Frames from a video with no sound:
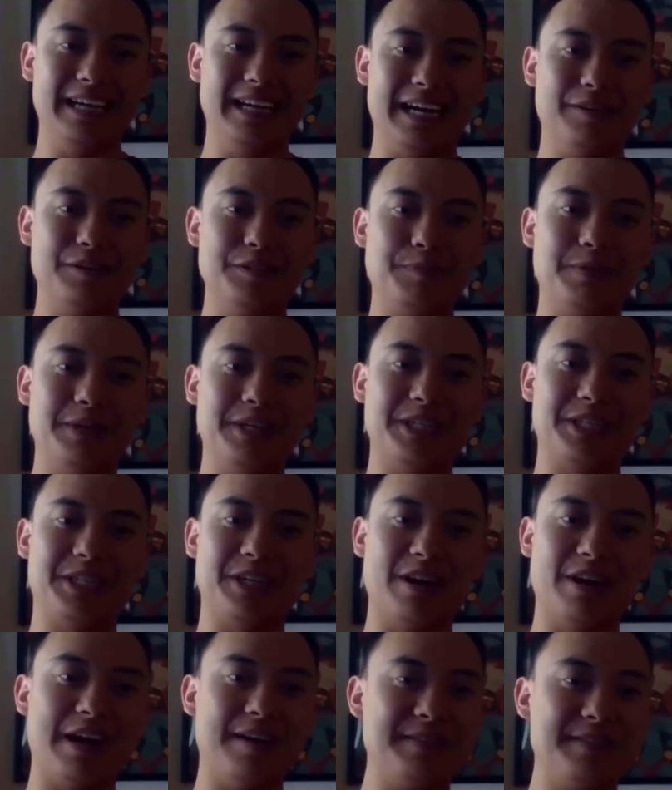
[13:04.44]
I was pretty
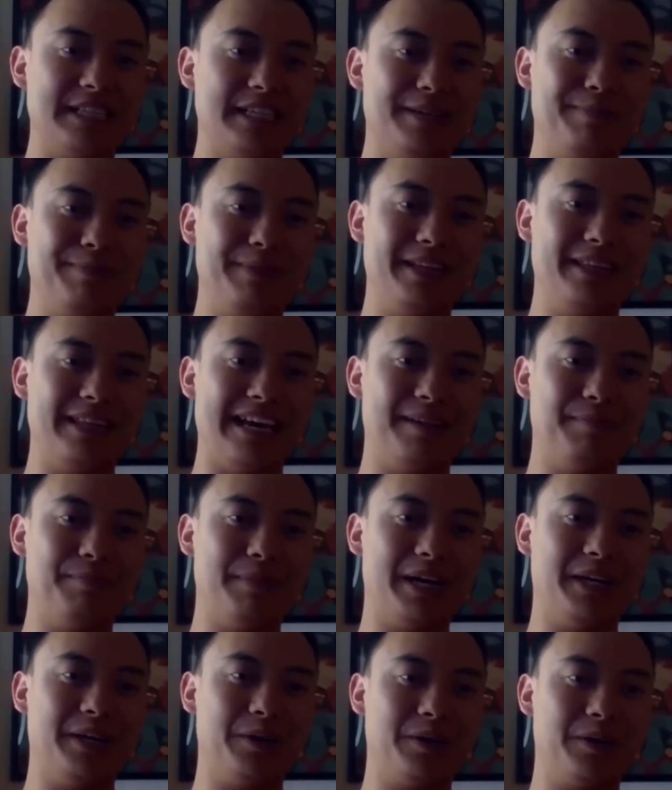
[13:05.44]
sure I was going to be that
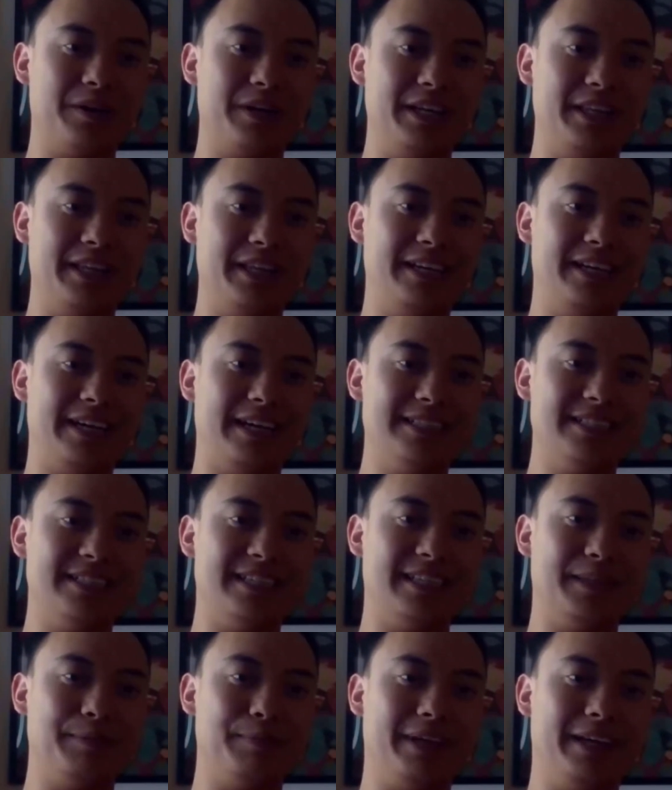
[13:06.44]
minority that dies
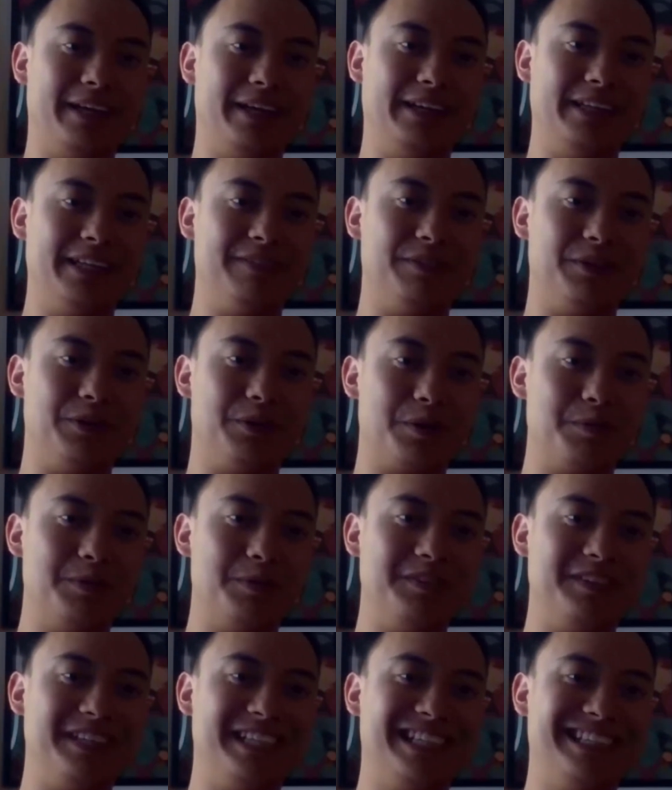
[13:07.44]
at the beginning of a horror
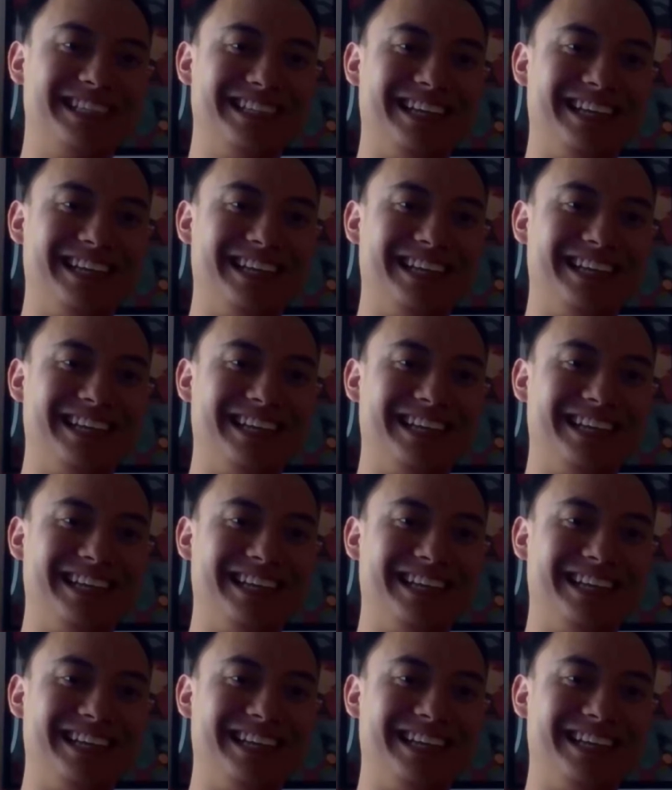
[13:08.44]
movie.